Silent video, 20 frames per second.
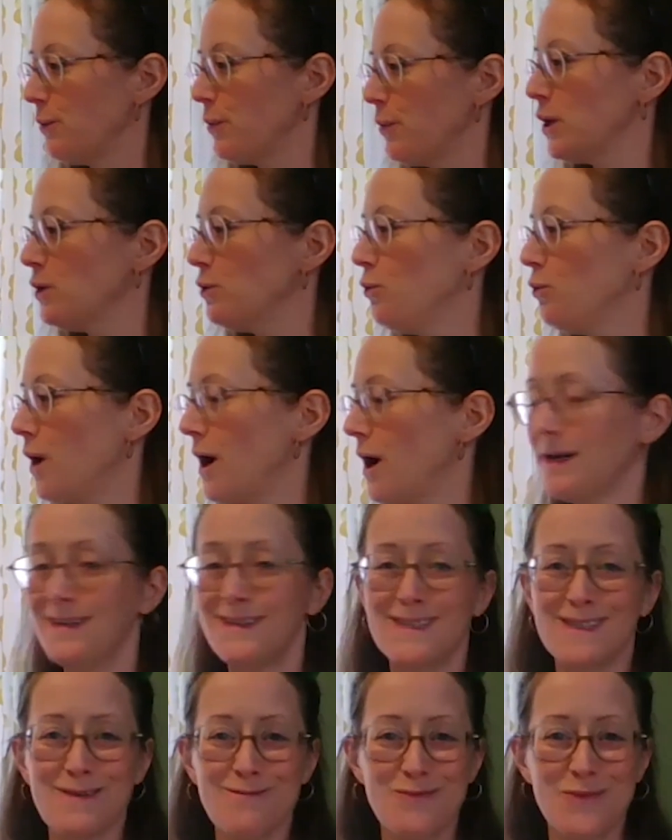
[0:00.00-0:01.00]
but you
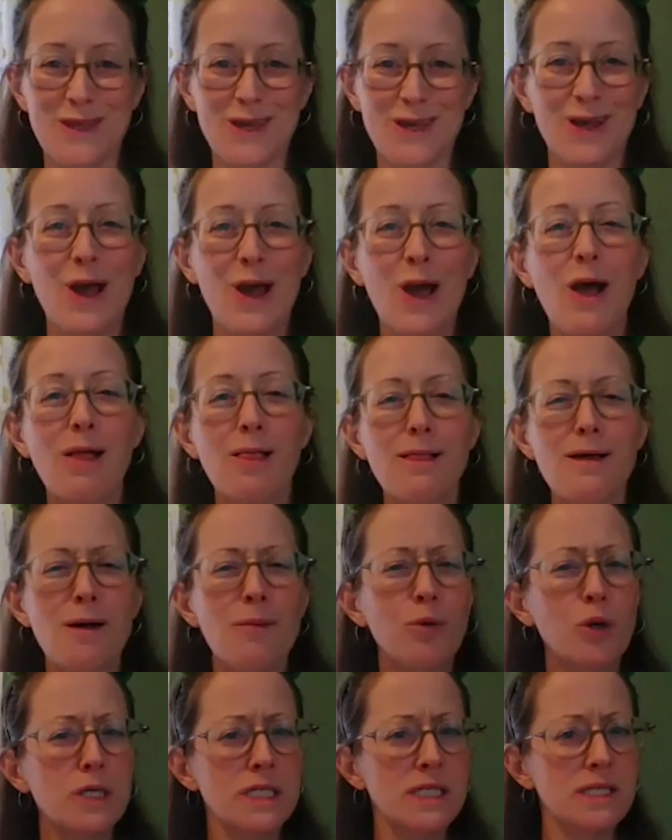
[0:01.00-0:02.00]
wanted something a little
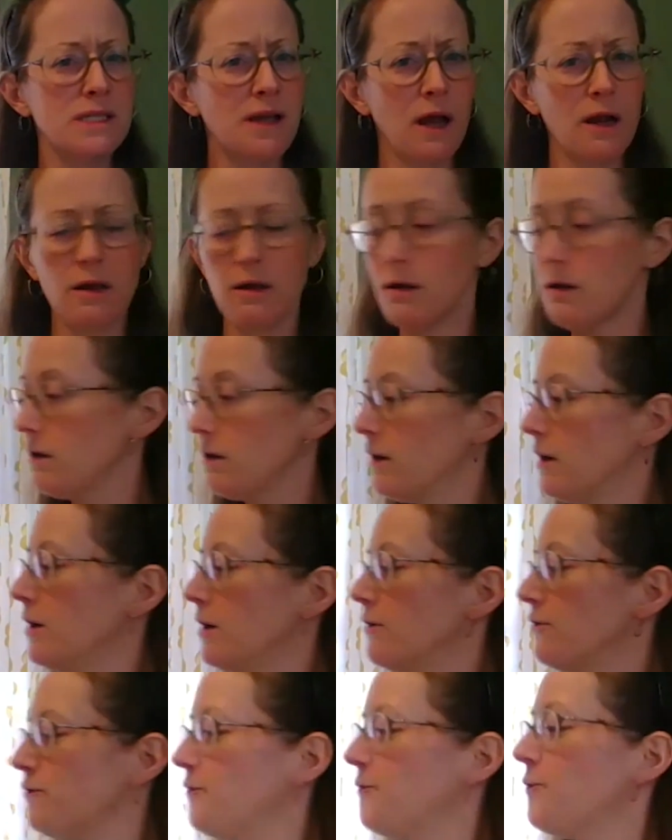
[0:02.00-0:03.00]
more subtle
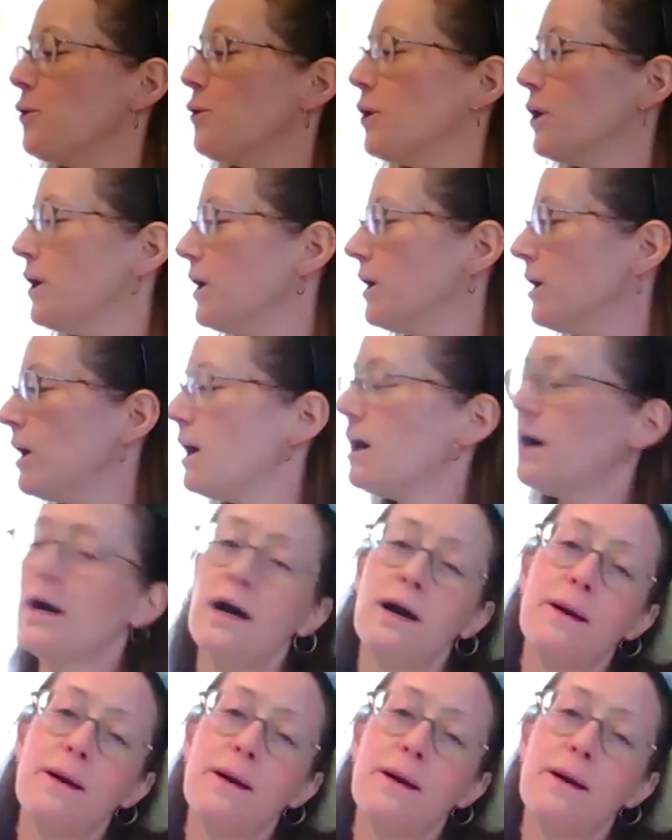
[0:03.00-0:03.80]
for